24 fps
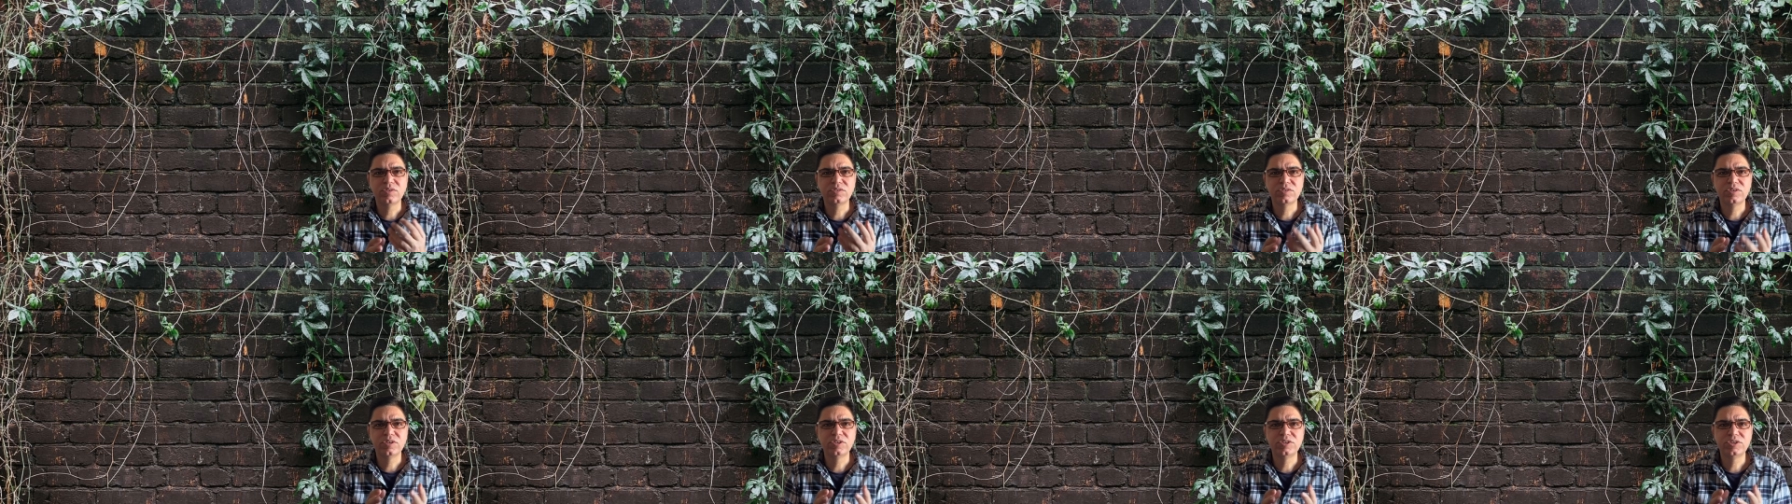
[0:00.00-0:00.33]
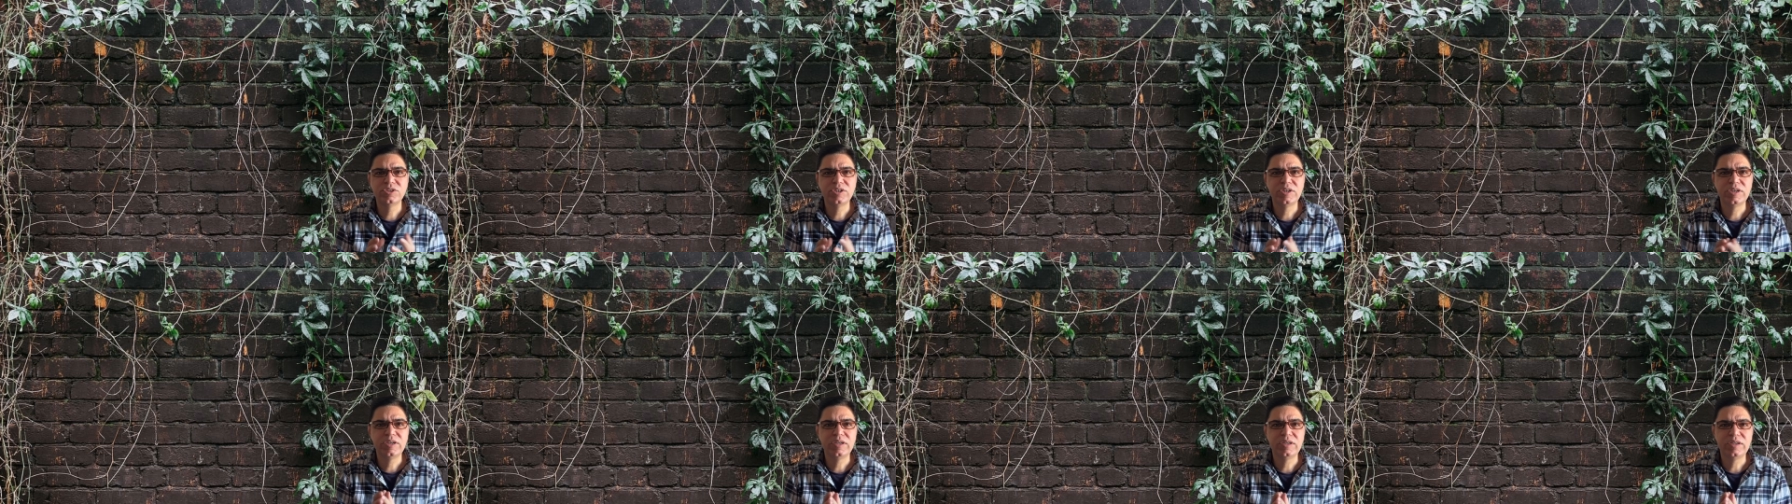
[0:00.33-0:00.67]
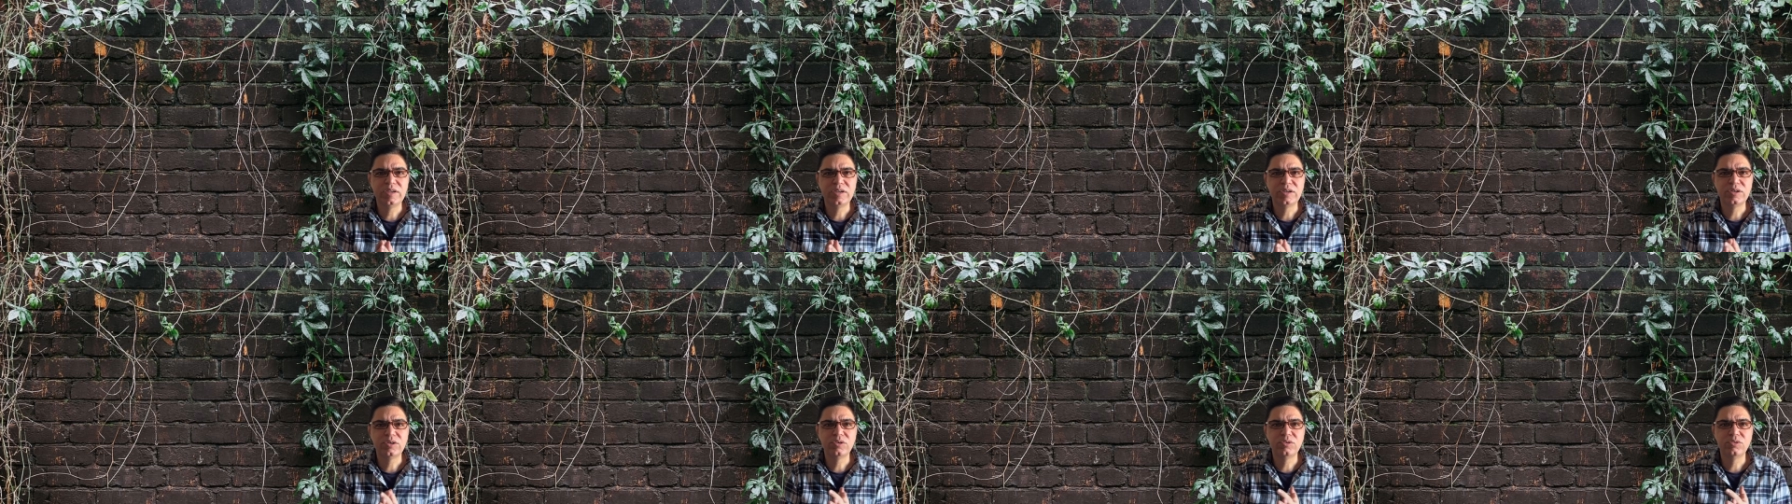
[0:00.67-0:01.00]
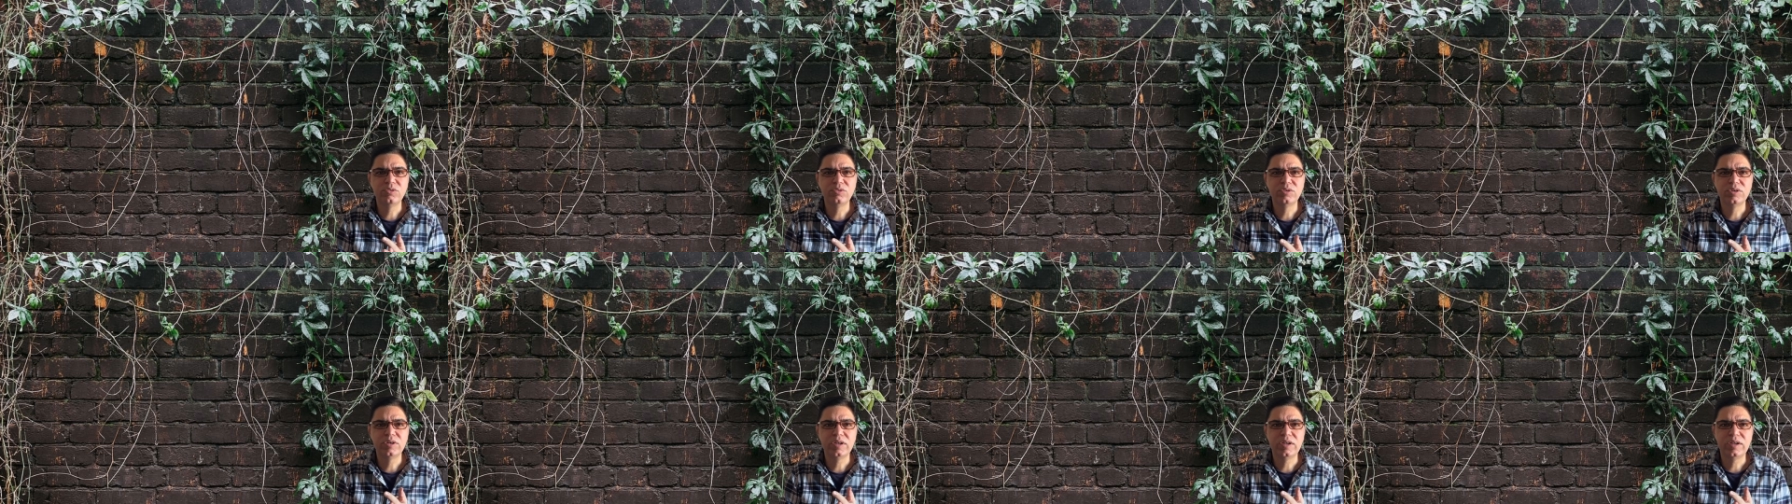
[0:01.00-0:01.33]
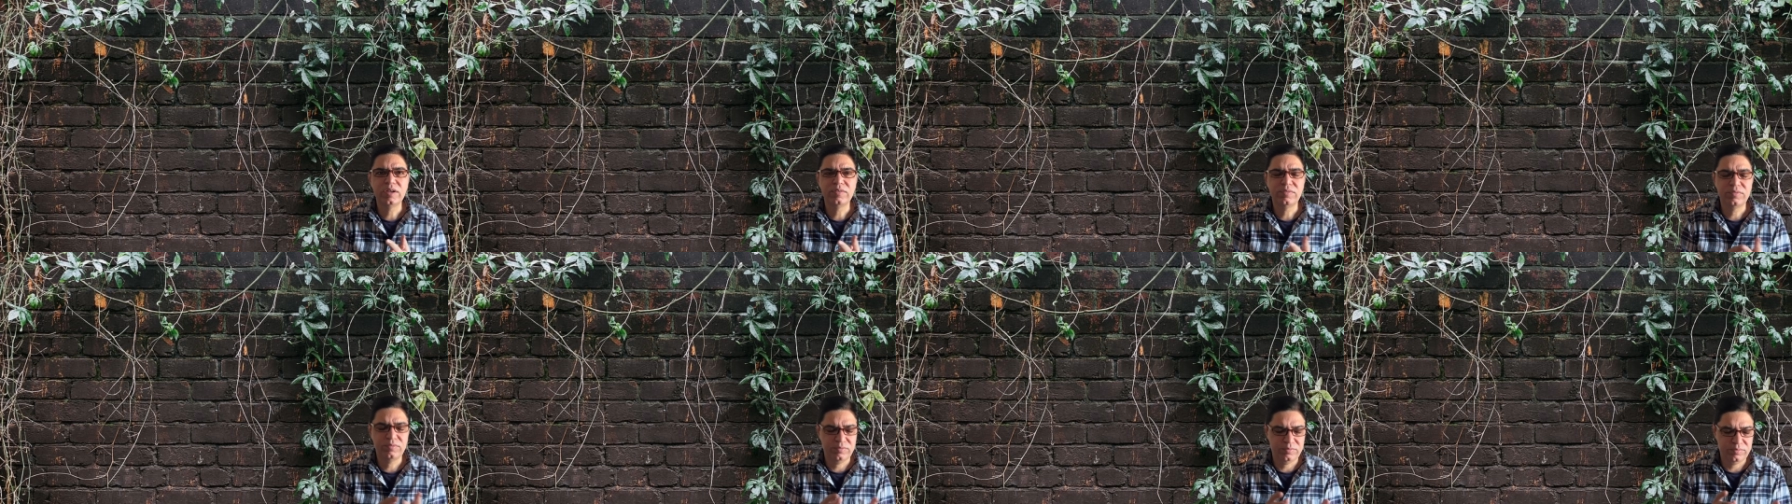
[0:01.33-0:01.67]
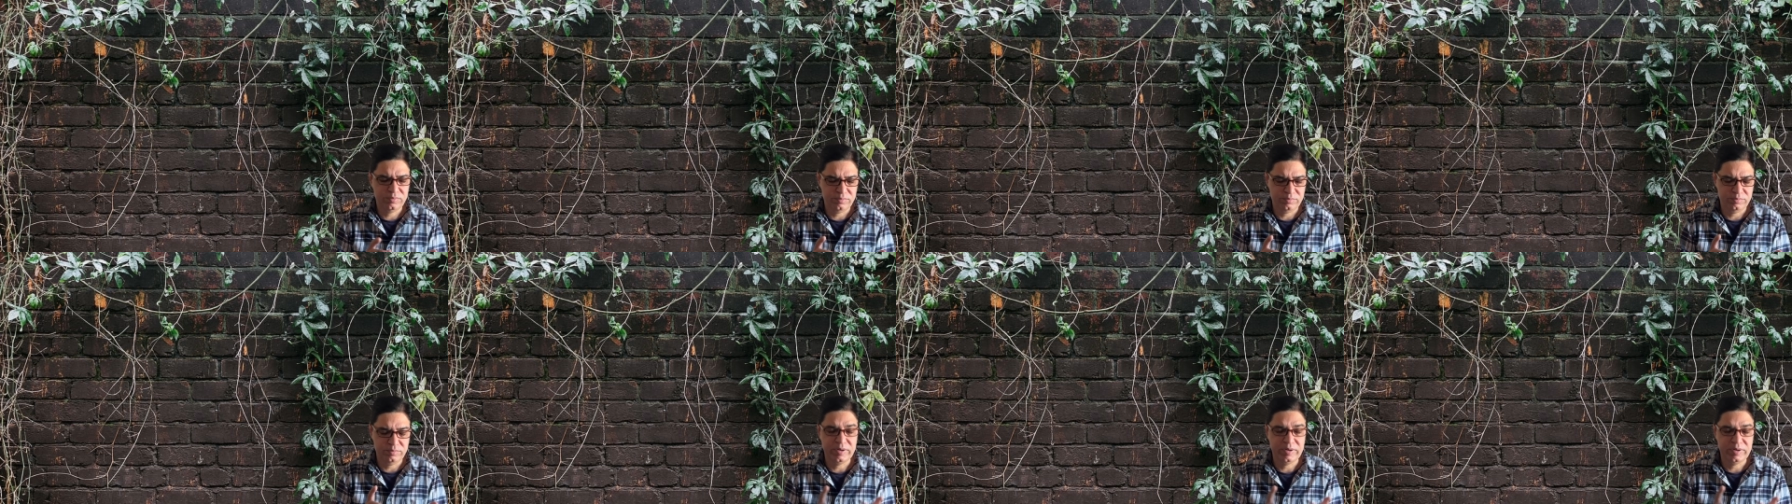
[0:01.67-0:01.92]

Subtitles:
surgery include if,